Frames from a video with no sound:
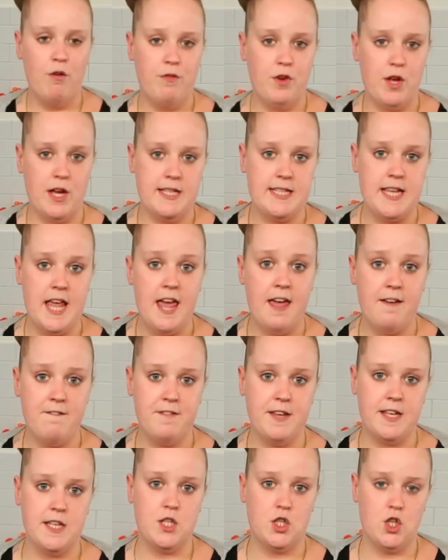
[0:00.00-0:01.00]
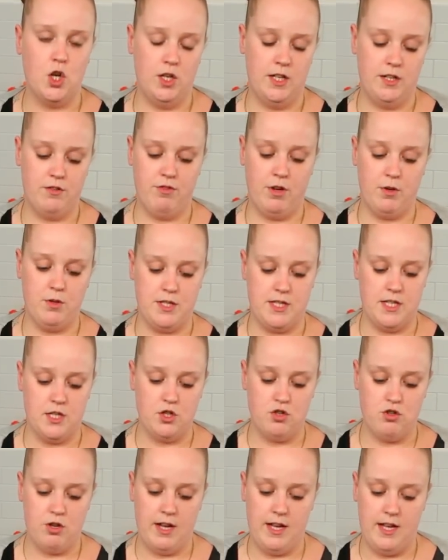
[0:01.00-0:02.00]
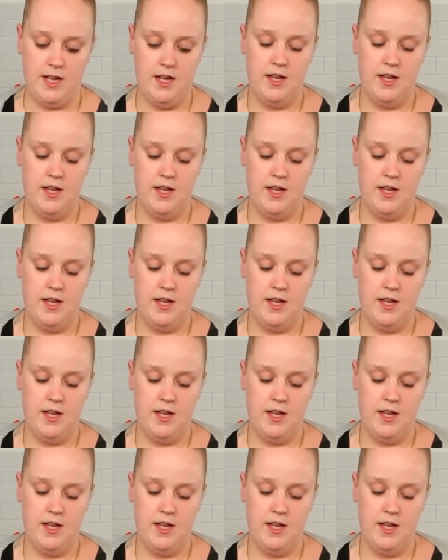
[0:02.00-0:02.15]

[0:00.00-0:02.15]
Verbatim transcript: a nice heavy solid roasting tray,